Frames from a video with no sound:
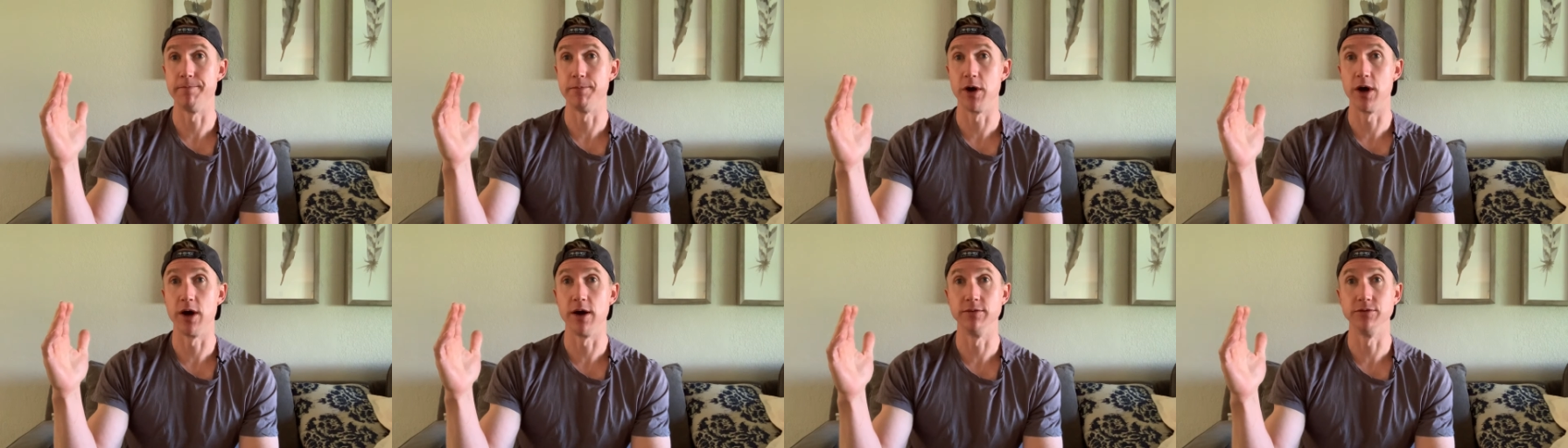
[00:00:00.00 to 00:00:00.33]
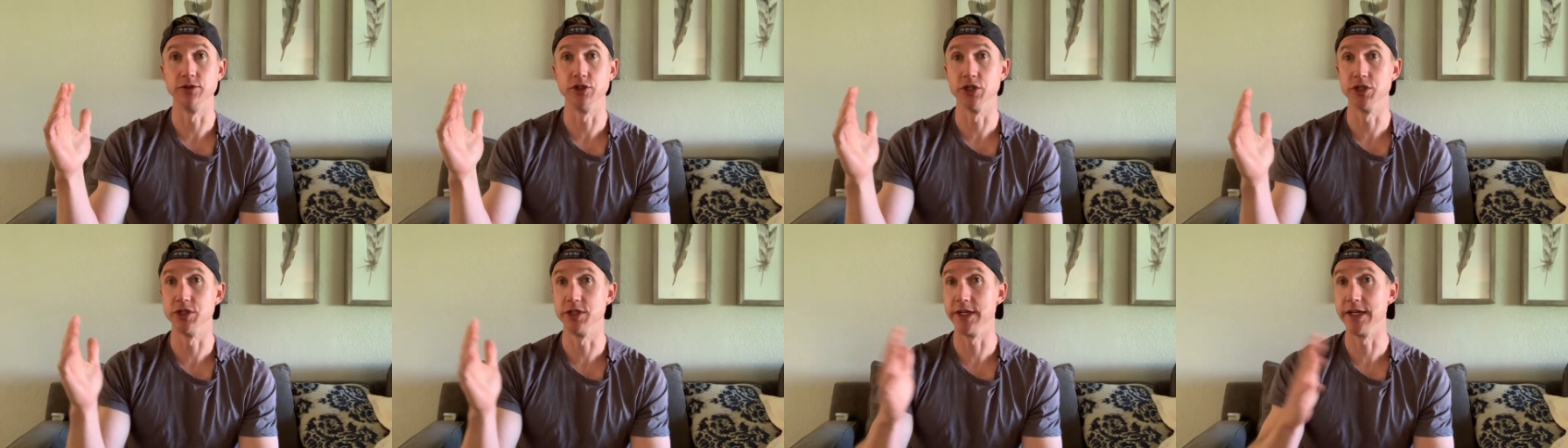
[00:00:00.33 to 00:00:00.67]
of
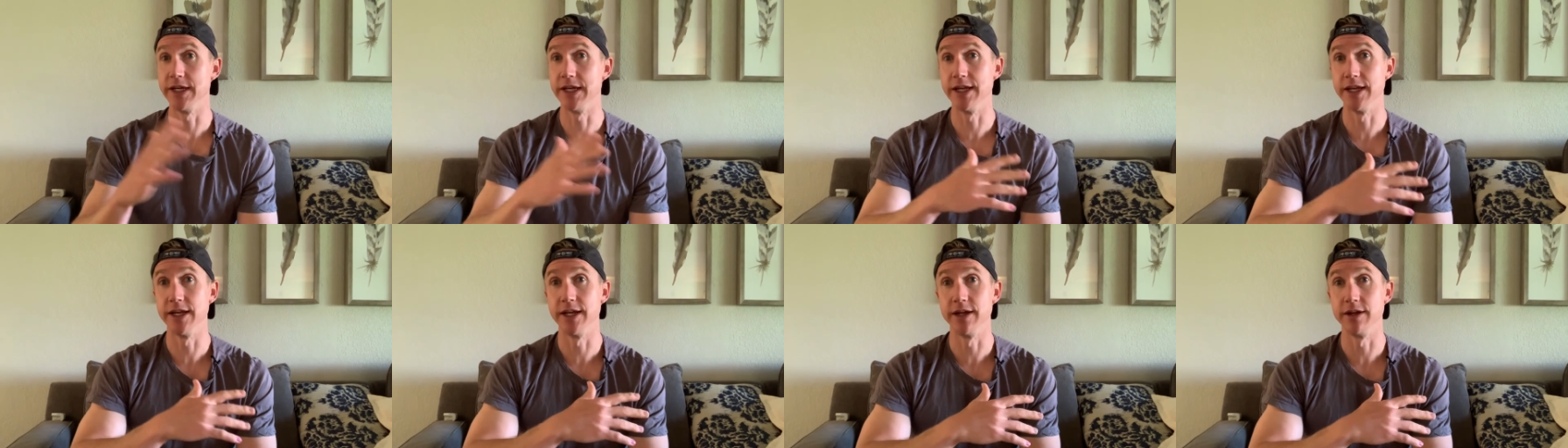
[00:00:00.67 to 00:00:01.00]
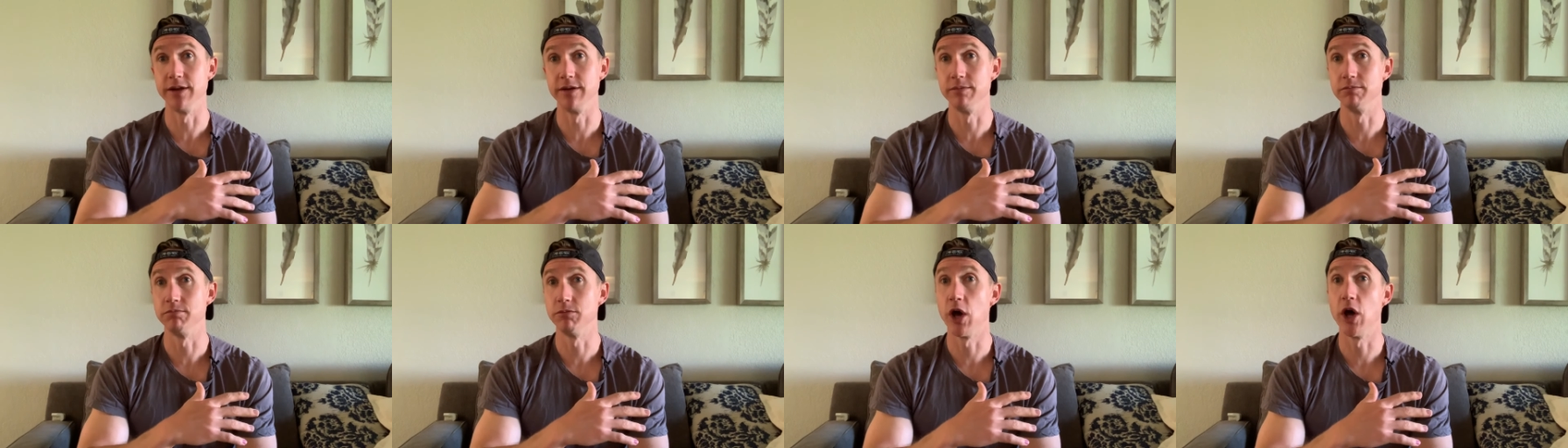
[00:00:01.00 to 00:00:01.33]
just
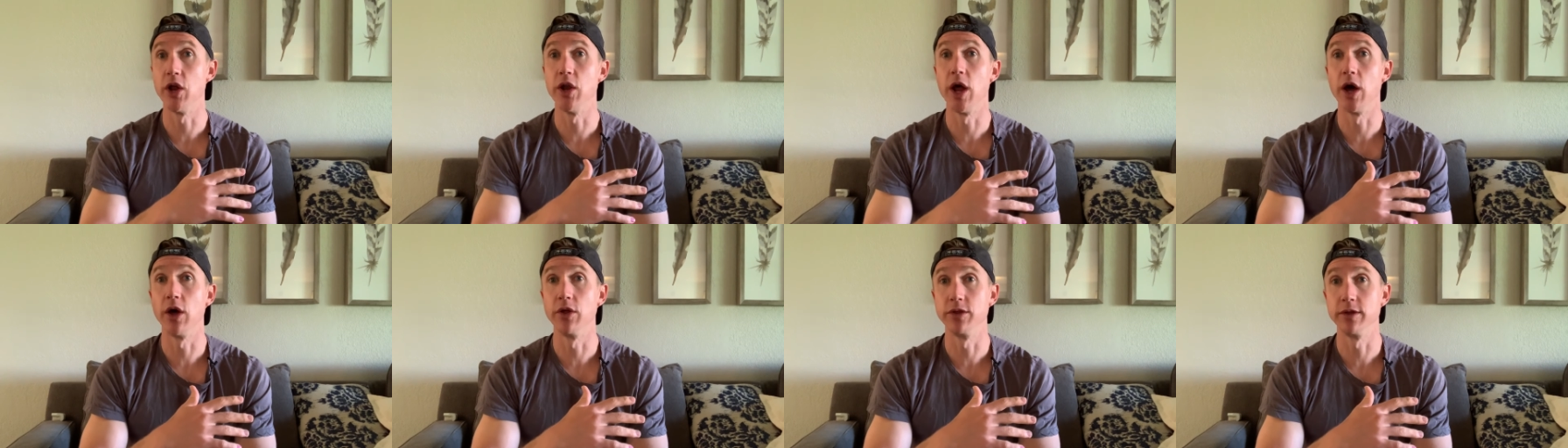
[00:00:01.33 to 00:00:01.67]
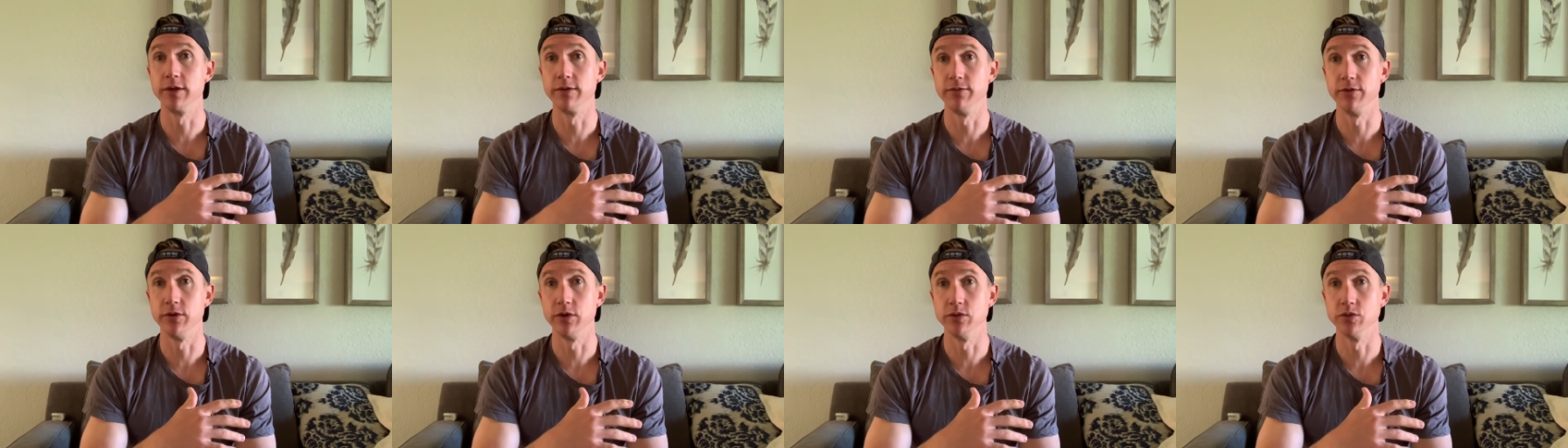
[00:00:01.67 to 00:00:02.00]
eating
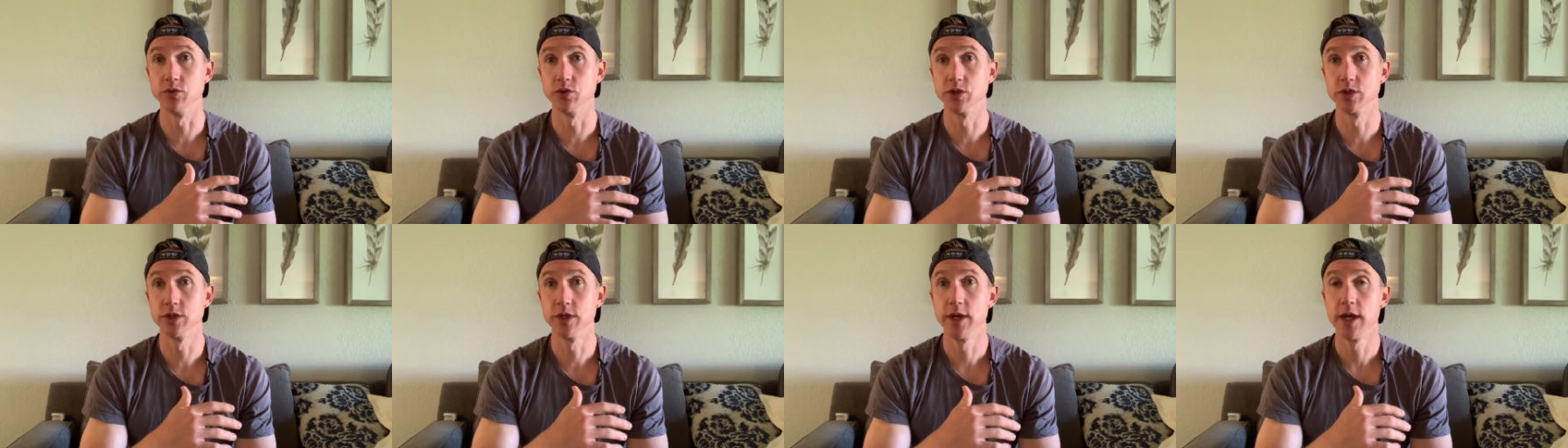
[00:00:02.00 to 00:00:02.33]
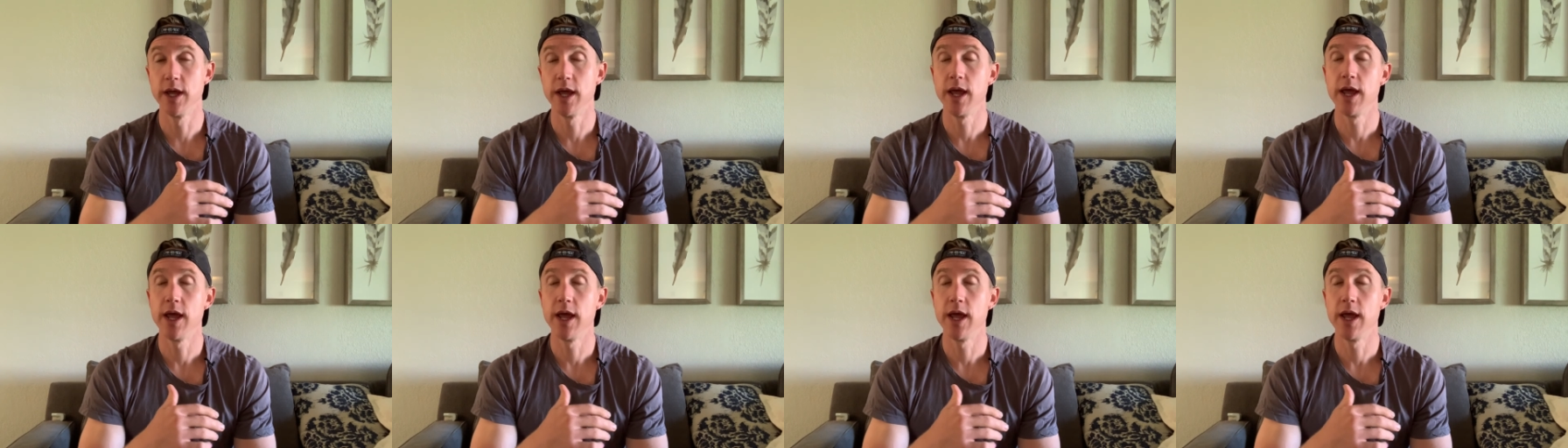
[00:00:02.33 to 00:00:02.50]
unhealthy foods.